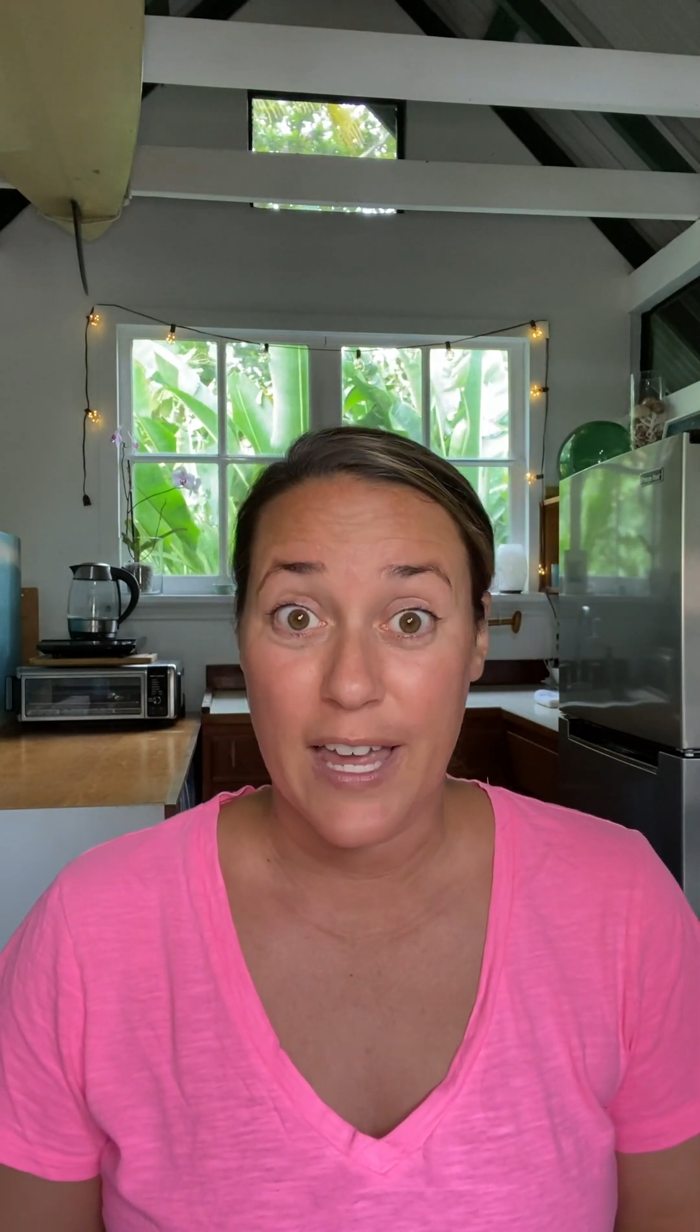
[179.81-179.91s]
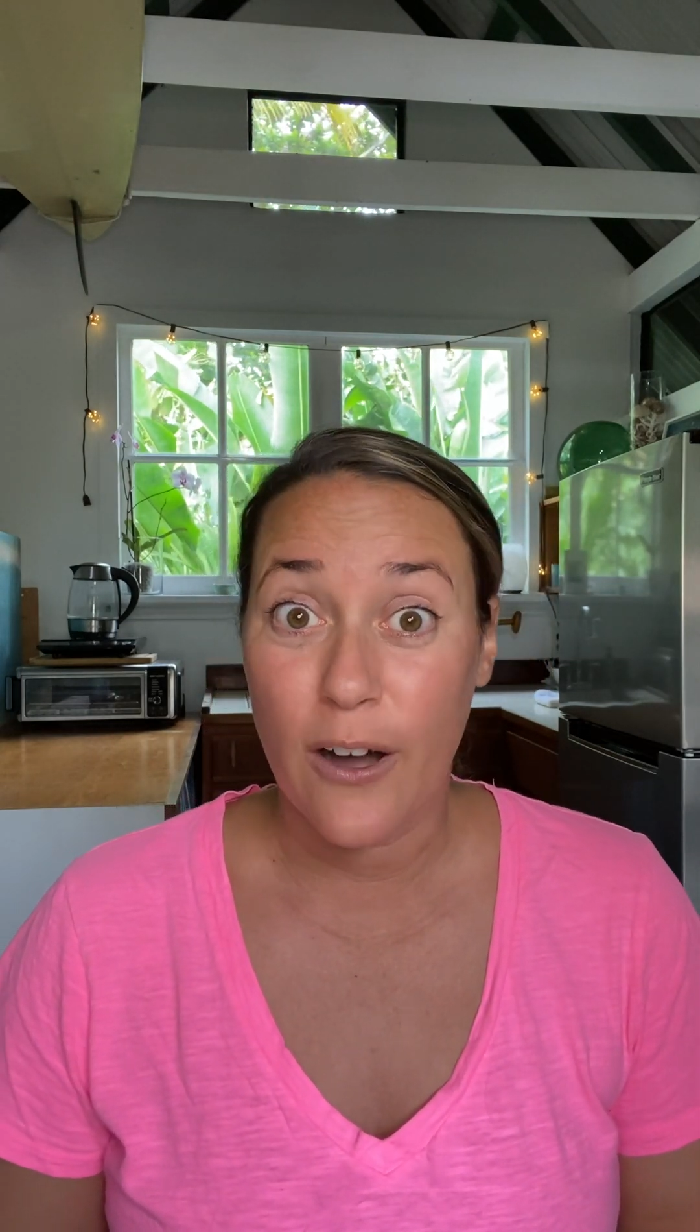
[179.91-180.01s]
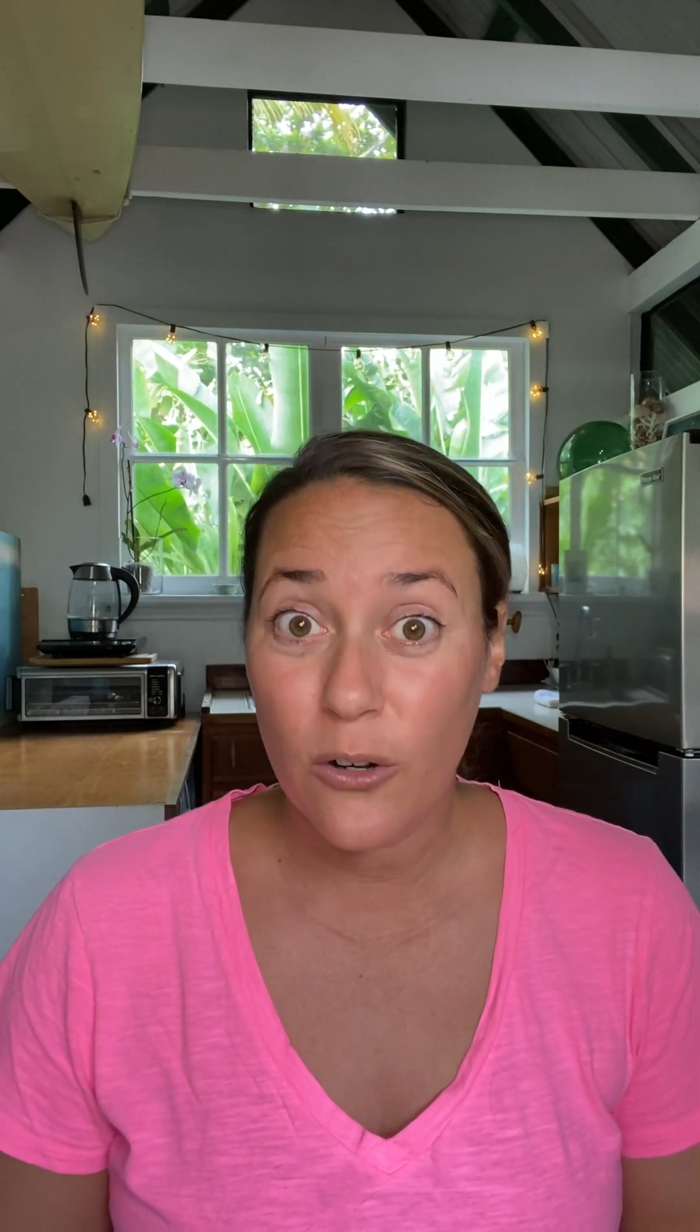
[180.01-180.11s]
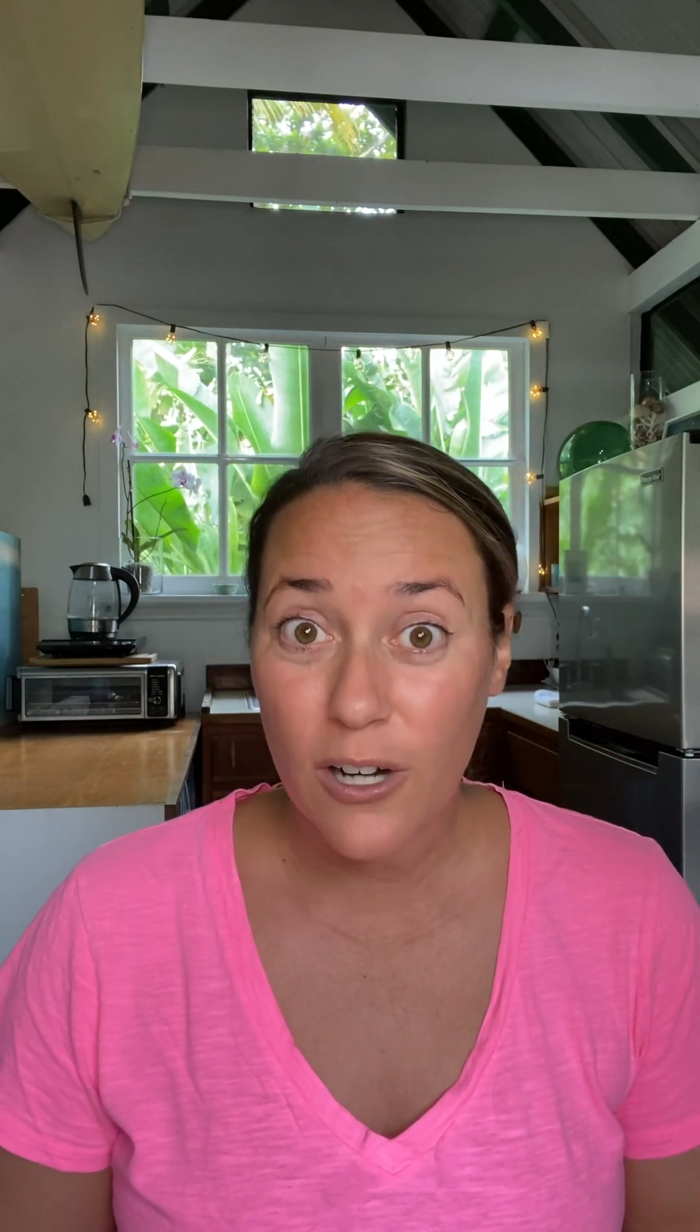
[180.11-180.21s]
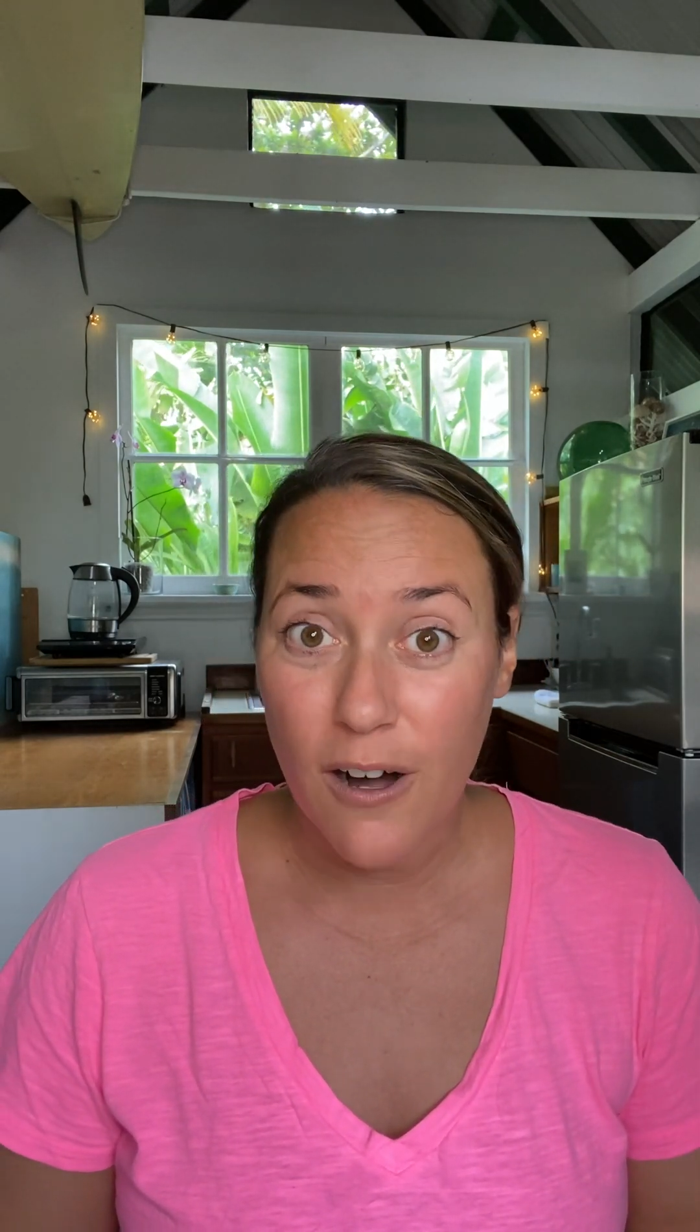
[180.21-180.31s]

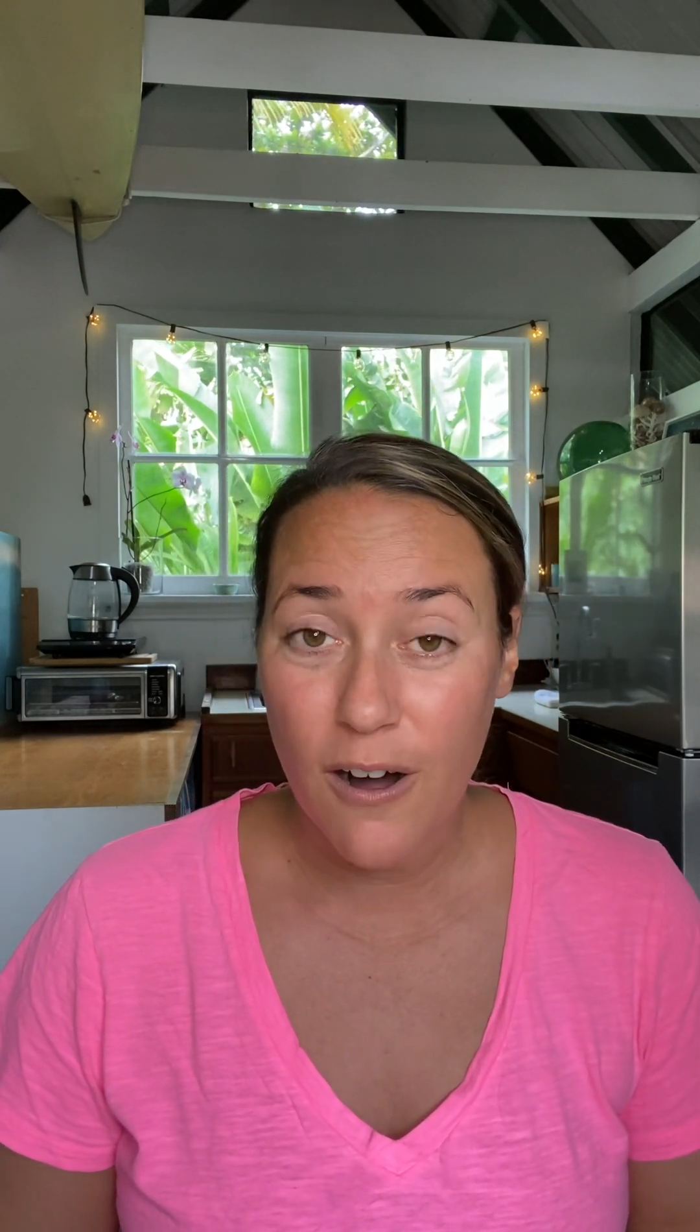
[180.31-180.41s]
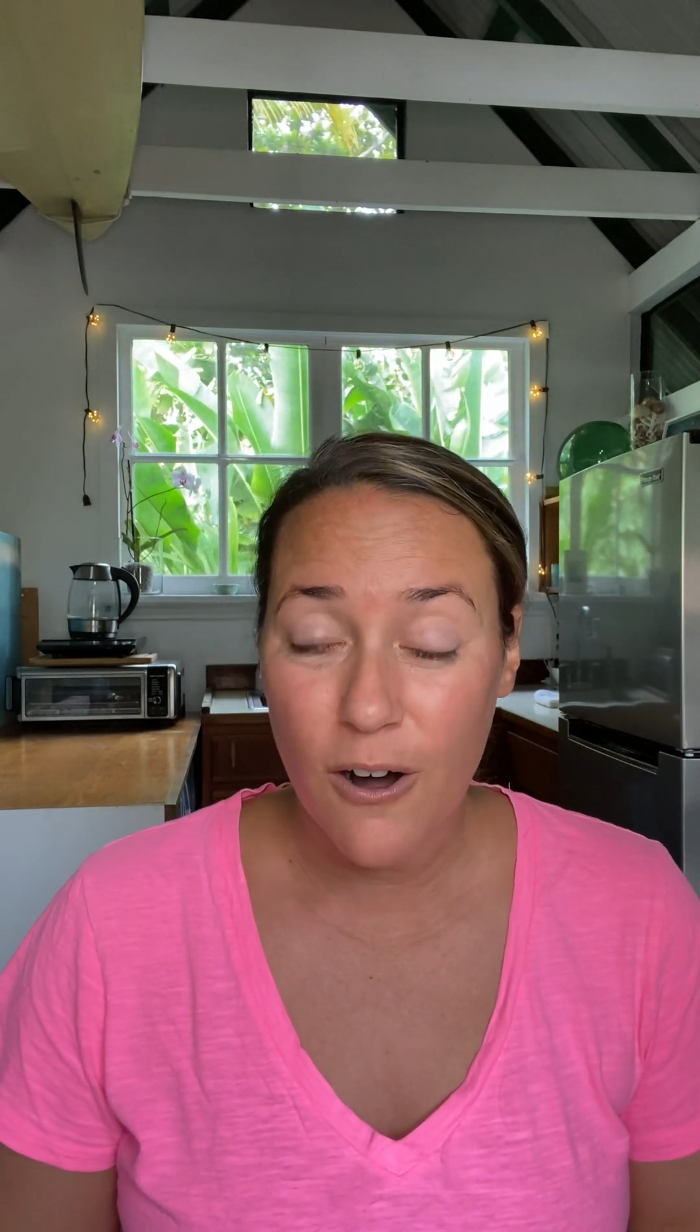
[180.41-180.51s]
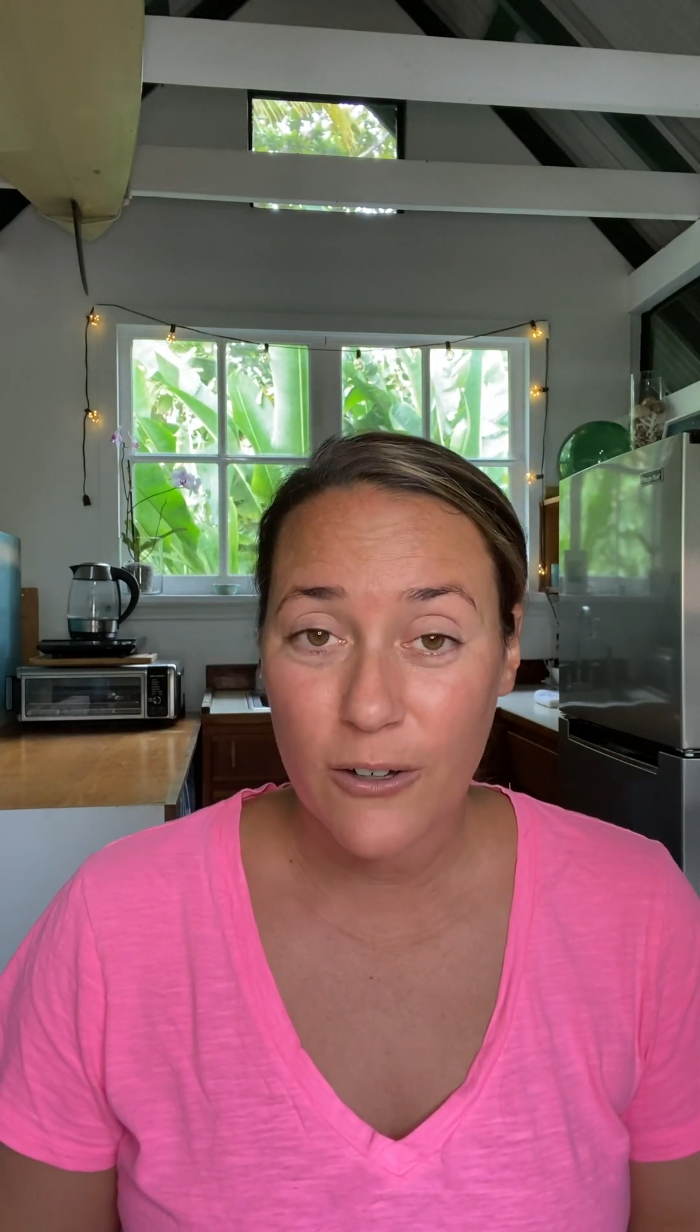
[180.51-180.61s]
alcohol